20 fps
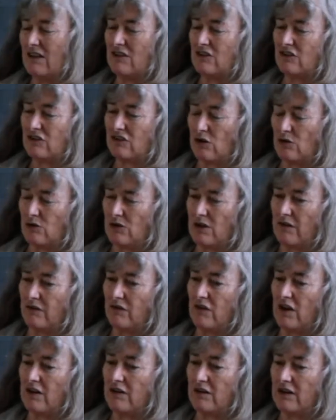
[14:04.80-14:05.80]
So they're
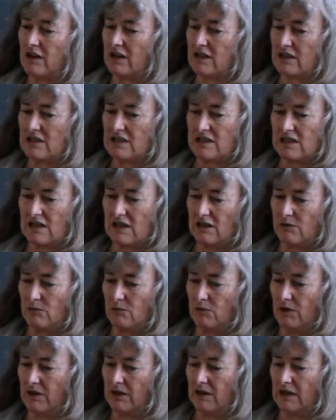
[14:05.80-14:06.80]
very
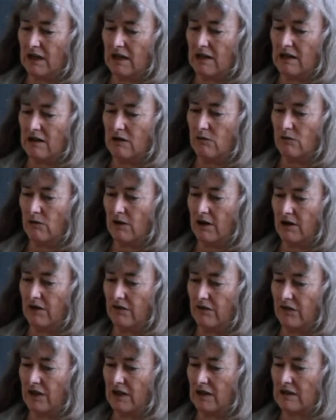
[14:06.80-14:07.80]
concerned with getting rid
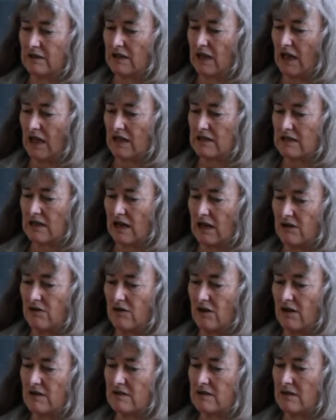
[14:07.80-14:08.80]
of these gas
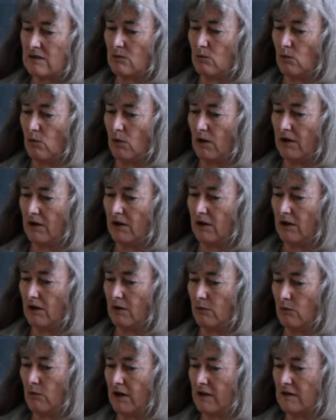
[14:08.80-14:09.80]
hydrates and one of
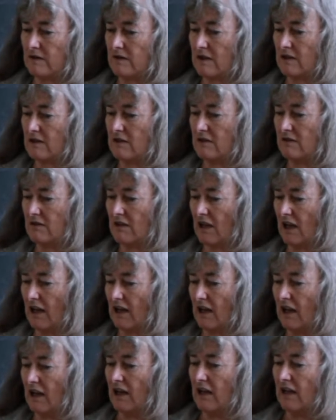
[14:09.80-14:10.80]
the ways they do
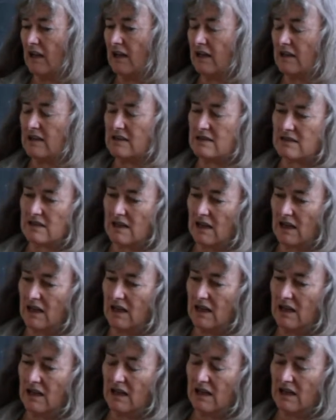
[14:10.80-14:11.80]
that is
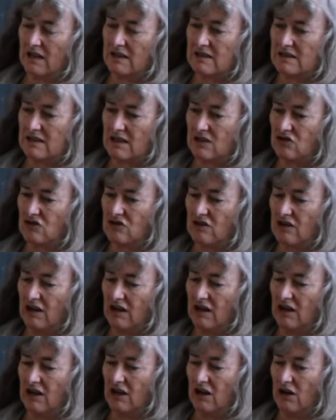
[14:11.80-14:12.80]
they
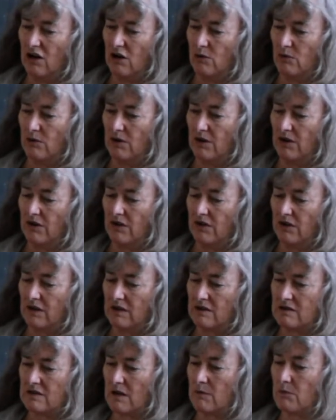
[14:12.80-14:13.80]
essentially lower
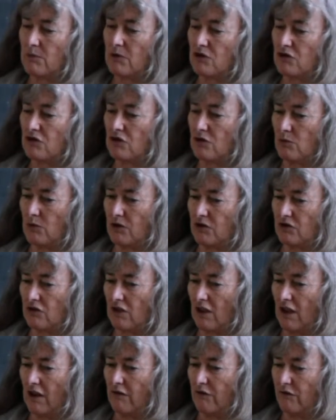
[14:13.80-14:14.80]
the temperature which
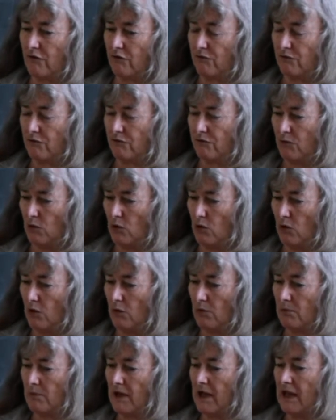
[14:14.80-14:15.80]
they
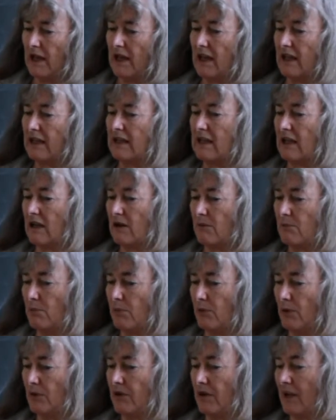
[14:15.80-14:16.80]
form and they can
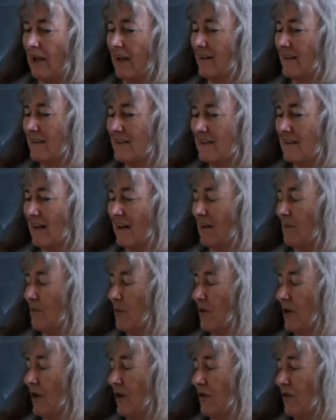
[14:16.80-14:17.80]
put that, it's like
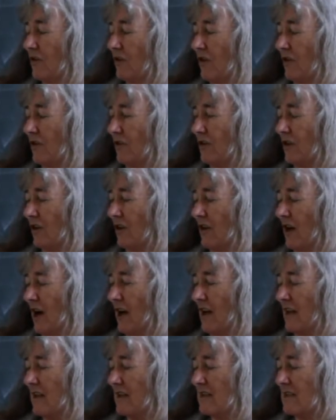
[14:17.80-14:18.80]
putting salt on
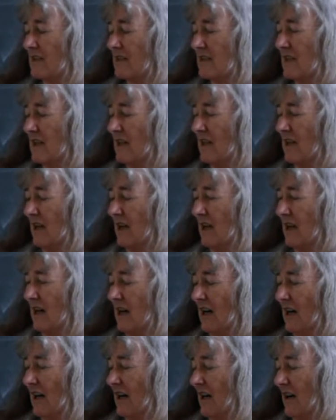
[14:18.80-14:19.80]
ice
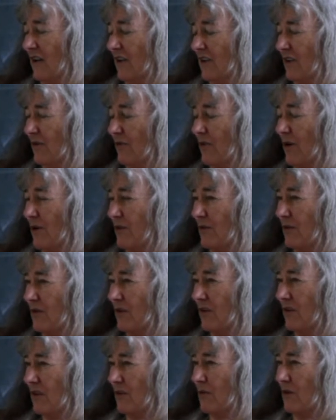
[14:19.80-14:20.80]
uh, on the
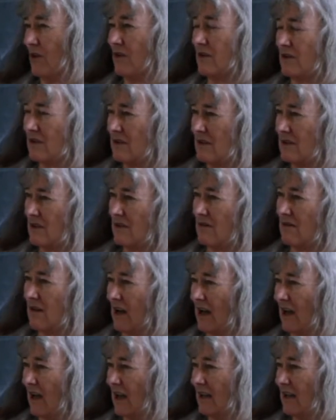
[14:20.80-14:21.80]
roads. In the so you
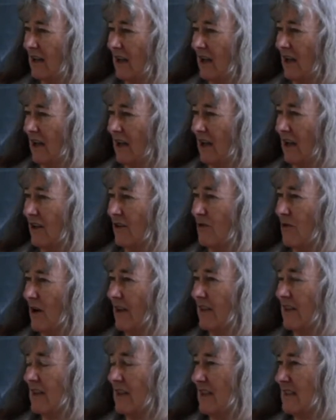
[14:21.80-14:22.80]
add, you
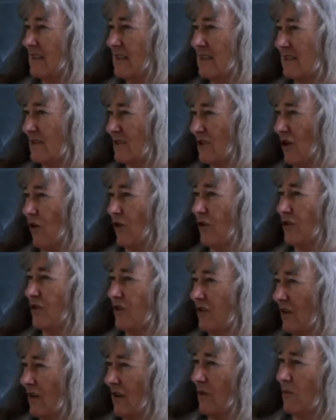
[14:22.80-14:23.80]
add these
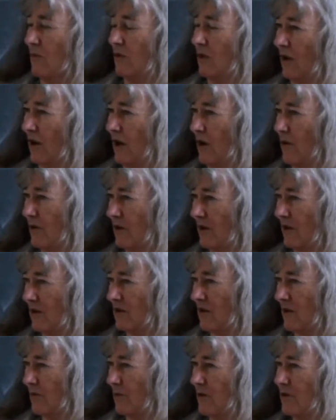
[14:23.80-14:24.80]
salts and it will lower the
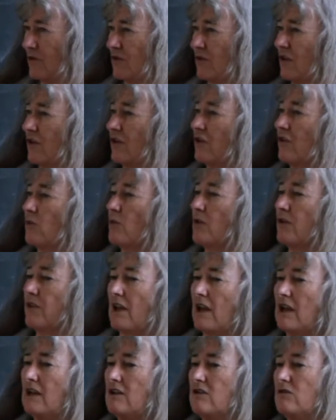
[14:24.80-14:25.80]
temperature. So what
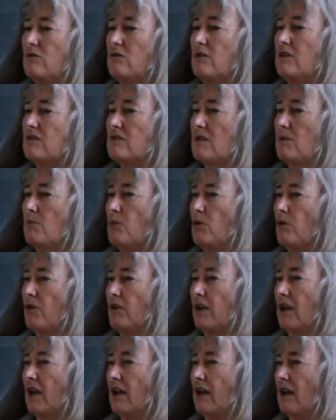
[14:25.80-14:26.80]
they do is they
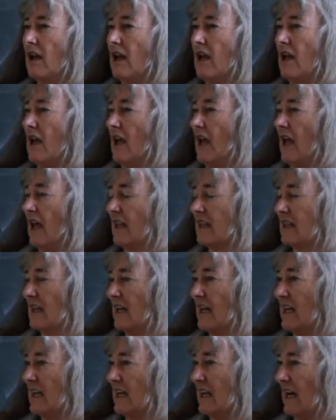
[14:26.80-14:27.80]
put in
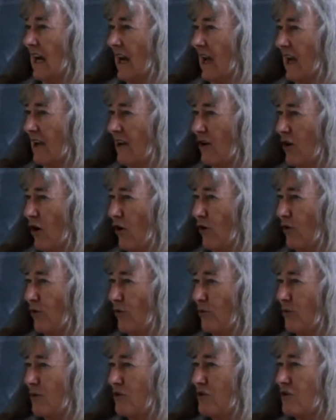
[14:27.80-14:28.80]
ethylene
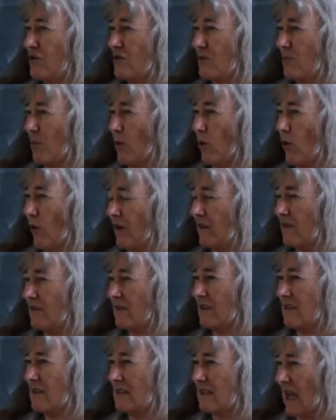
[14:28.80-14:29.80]
glycol, which is a
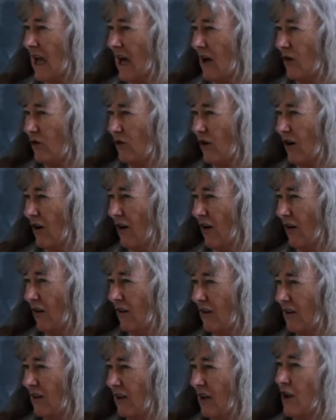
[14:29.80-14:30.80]
poisonous
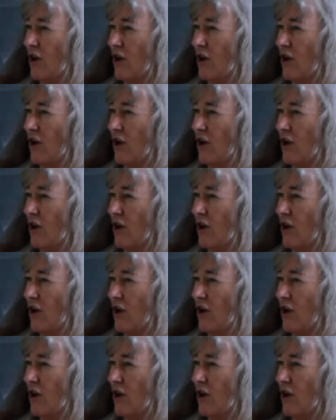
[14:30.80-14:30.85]
alcohol,